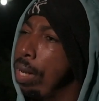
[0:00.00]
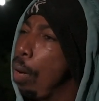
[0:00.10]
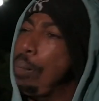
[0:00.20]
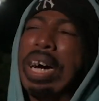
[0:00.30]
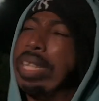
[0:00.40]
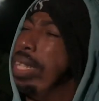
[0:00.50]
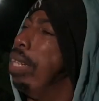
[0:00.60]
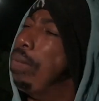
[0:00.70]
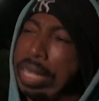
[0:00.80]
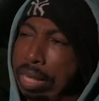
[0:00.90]
and bossy
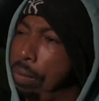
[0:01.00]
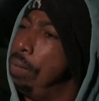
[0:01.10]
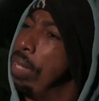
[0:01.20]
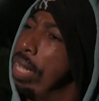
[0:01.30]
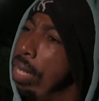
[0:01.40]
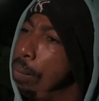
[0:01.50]
never send if you kill